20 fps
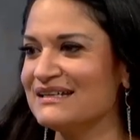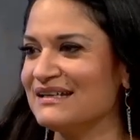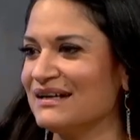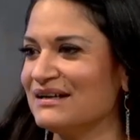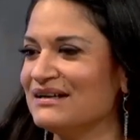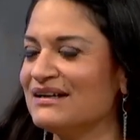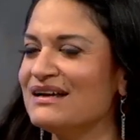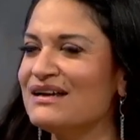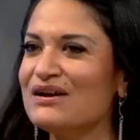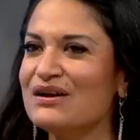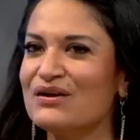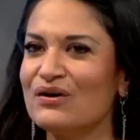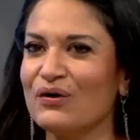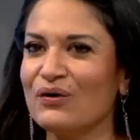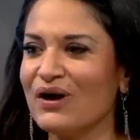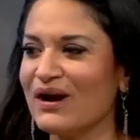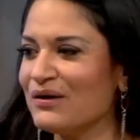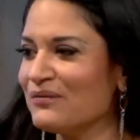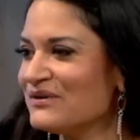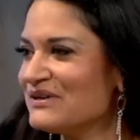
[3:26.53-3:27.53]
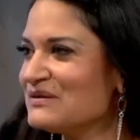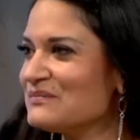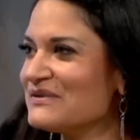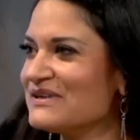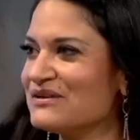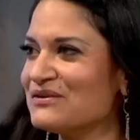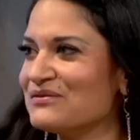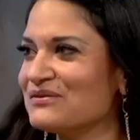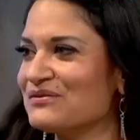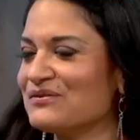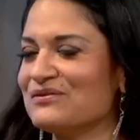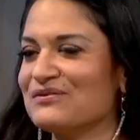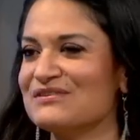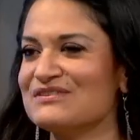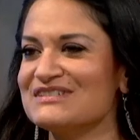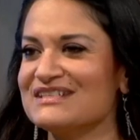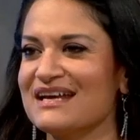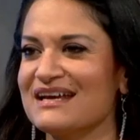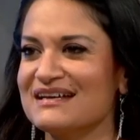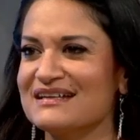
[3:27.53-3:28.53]
I I want to be
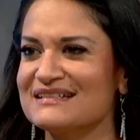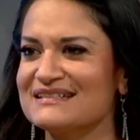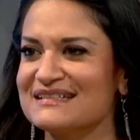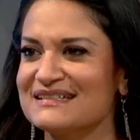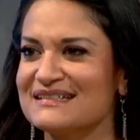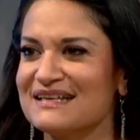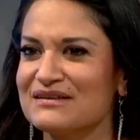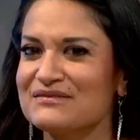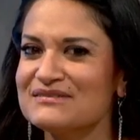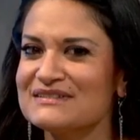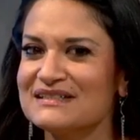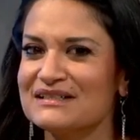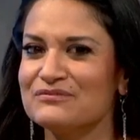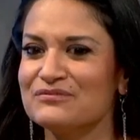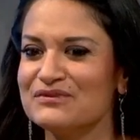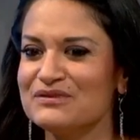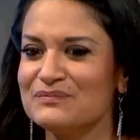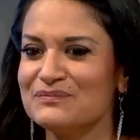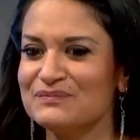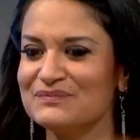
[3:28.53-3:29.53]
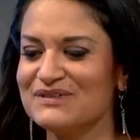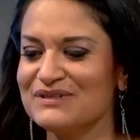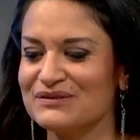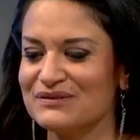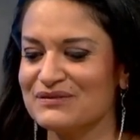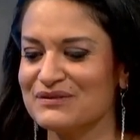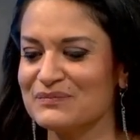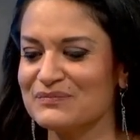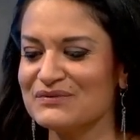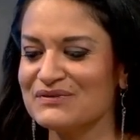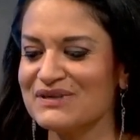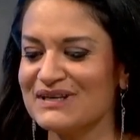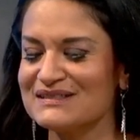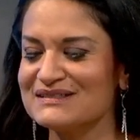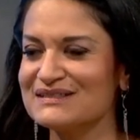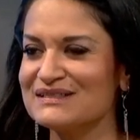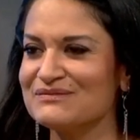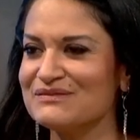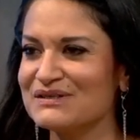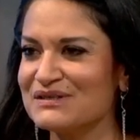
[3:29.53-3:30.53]
unicorn jazz. And I was like, well, the, you know, the book
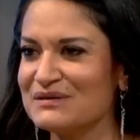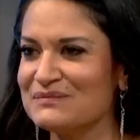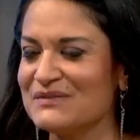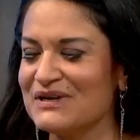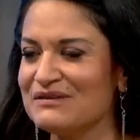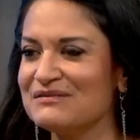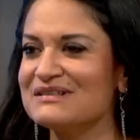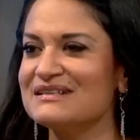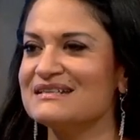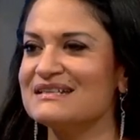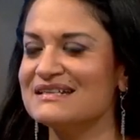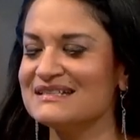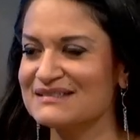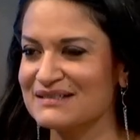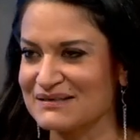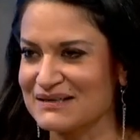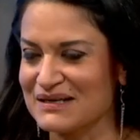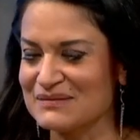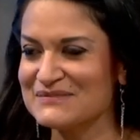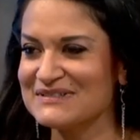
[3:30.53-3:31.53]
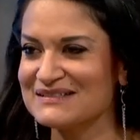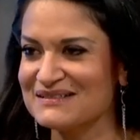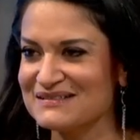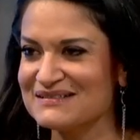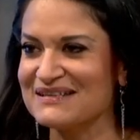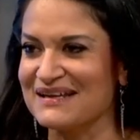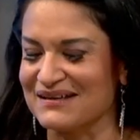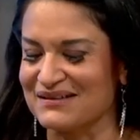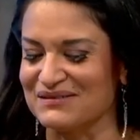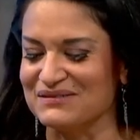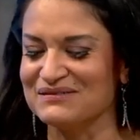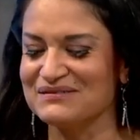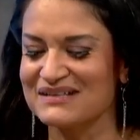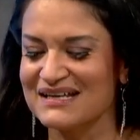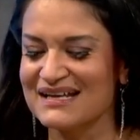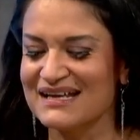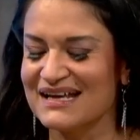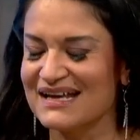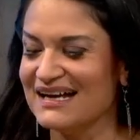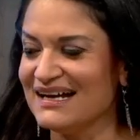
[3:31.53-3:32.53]
hasn't even come out yet. It's on Amazon now.
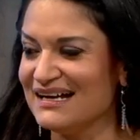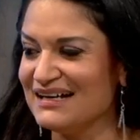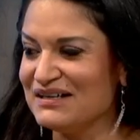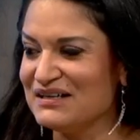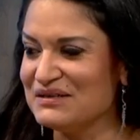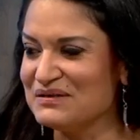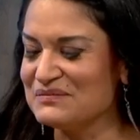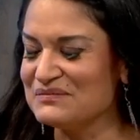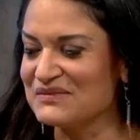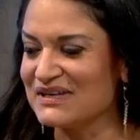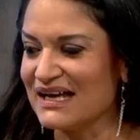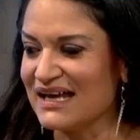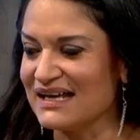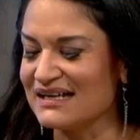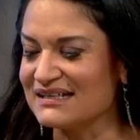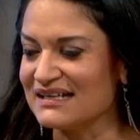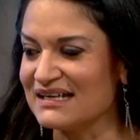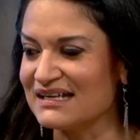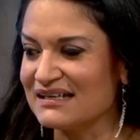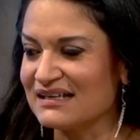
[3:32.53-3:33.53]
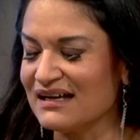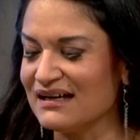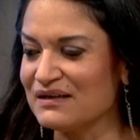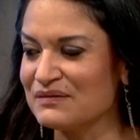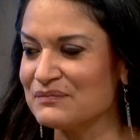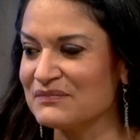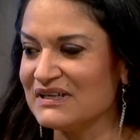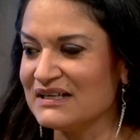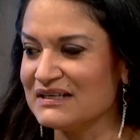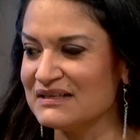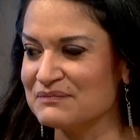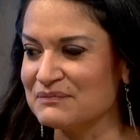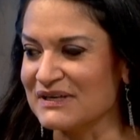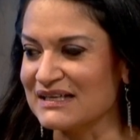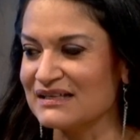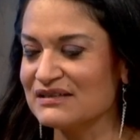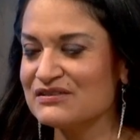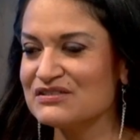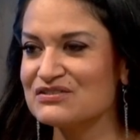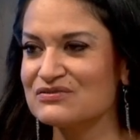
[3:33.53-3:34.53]
Um, and I got uh, my
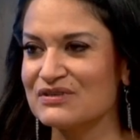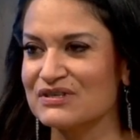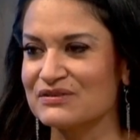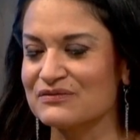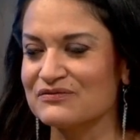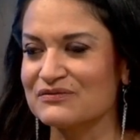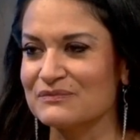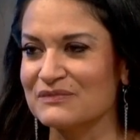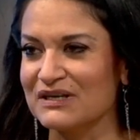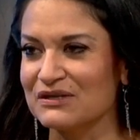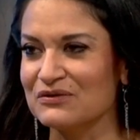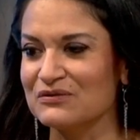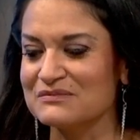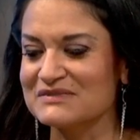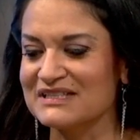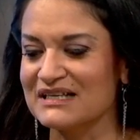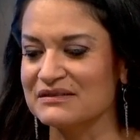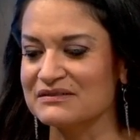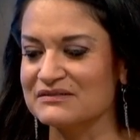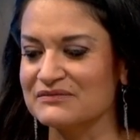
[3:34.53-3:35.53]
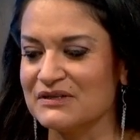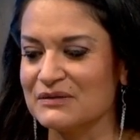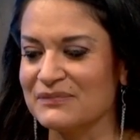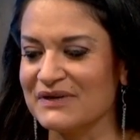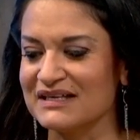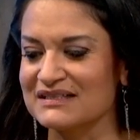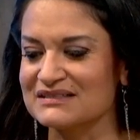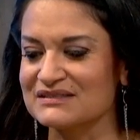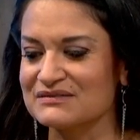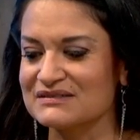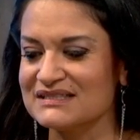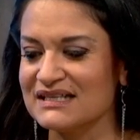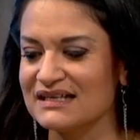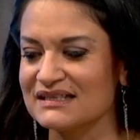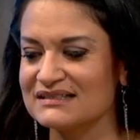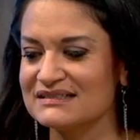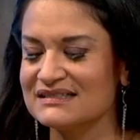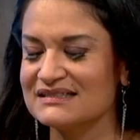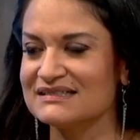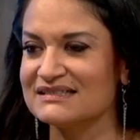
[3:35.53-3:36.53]
illustrator from my hometown of El Paso,
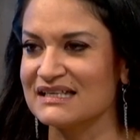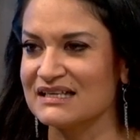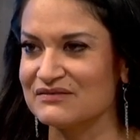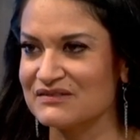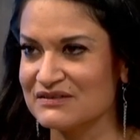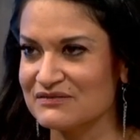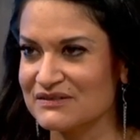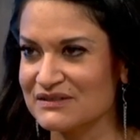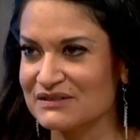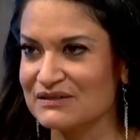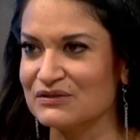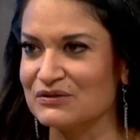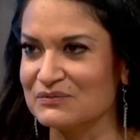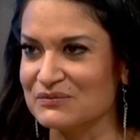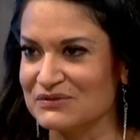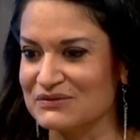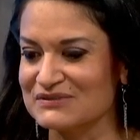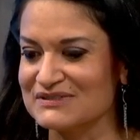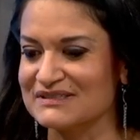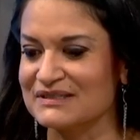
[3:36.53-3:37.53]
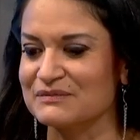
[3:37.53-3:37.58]
Texas, Davey Villalobos.